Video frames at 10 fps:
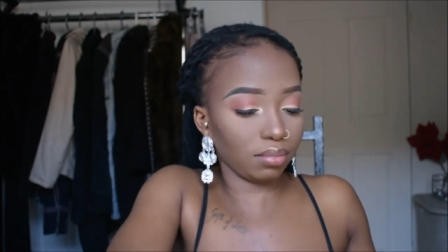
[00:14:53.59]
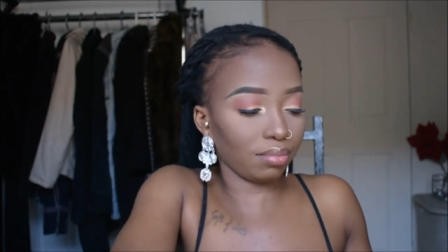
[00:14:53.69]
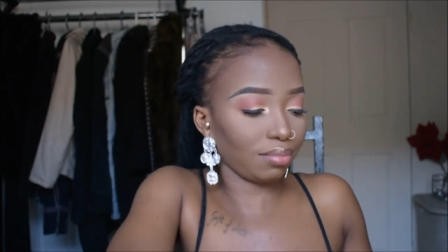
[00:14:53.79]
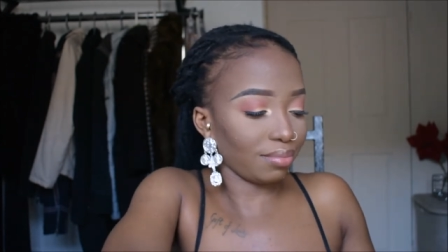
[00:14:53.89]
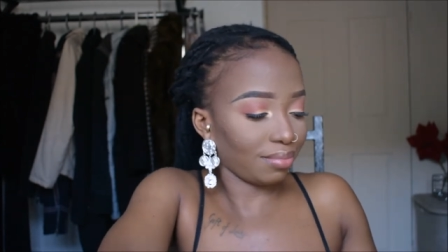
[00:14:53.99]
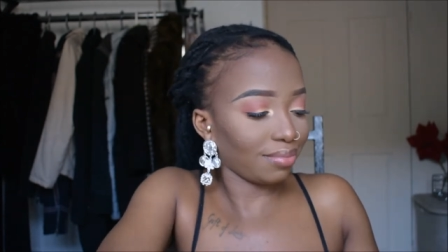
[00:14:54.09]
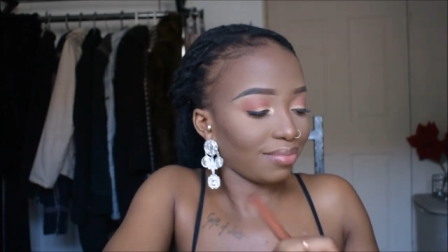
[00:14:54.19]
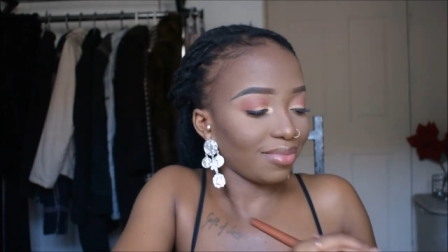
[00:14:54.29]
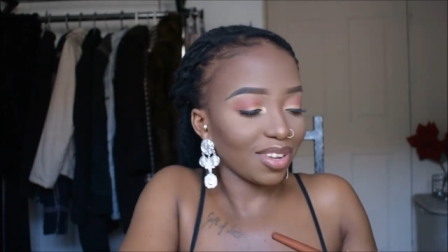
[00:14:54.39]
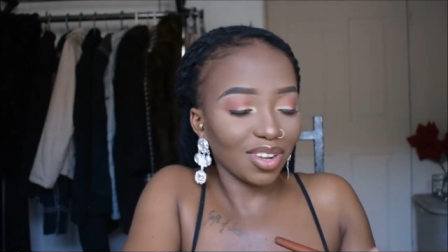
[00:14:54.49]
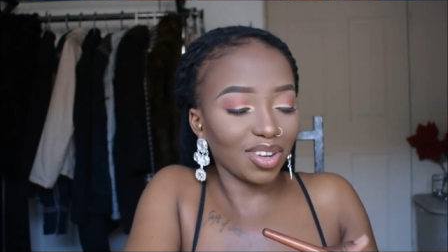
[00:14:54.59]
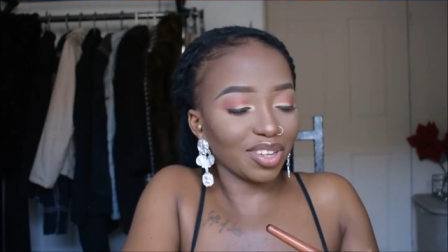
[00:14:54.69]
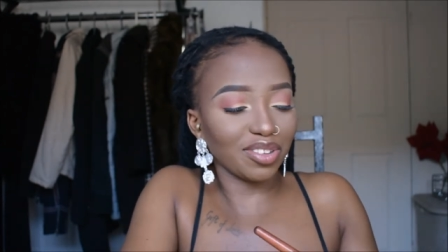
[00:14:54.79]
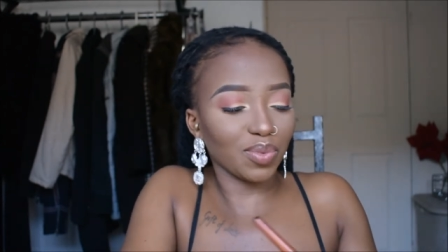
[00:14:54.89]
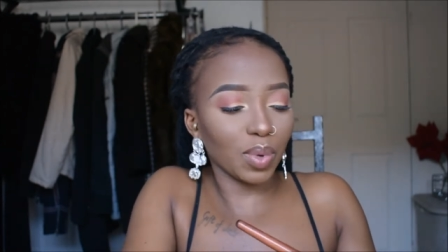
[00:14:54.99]

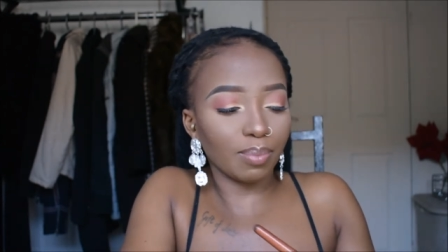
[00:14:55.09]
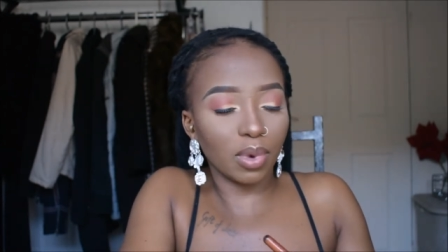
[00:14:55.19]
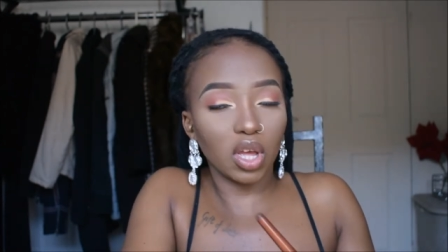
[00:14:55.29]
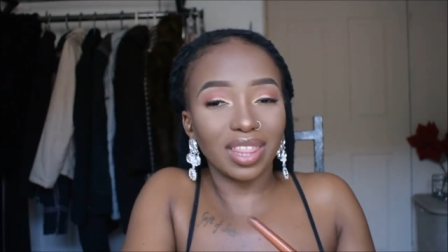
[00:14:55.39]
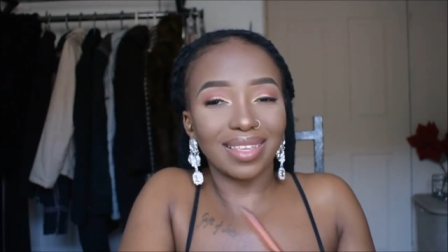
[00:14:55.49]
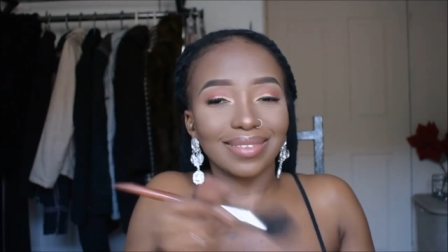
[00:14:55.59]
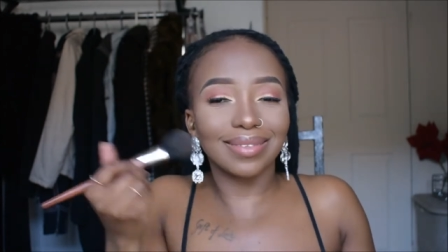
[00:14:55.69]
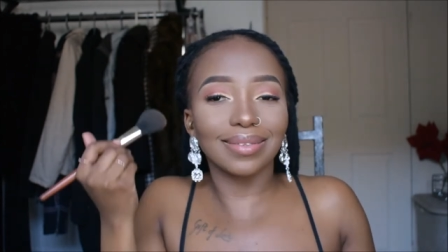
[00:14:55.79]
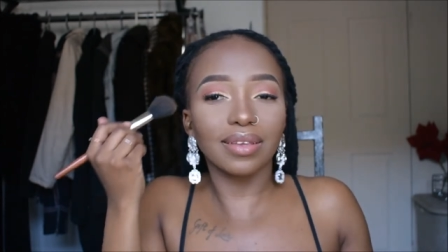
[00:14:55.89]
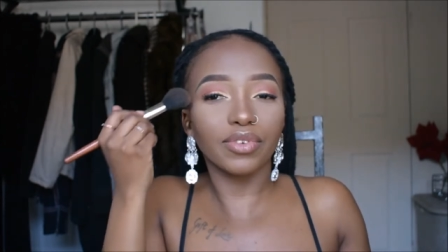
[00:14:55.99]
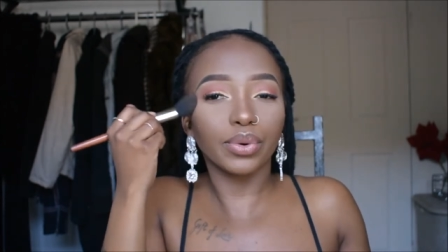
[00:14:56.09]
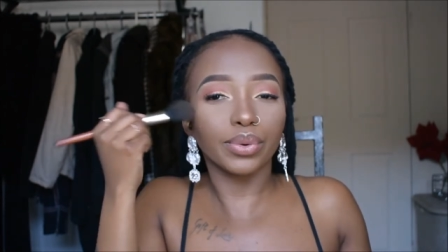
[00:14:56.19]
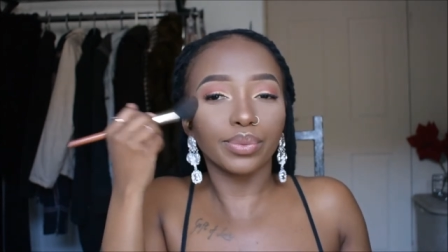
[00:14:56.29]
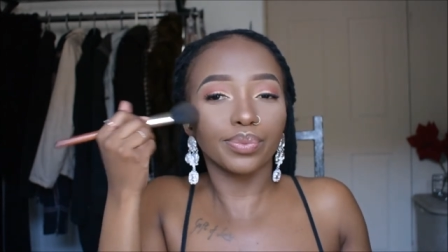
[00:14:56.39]
Not just one bath, several.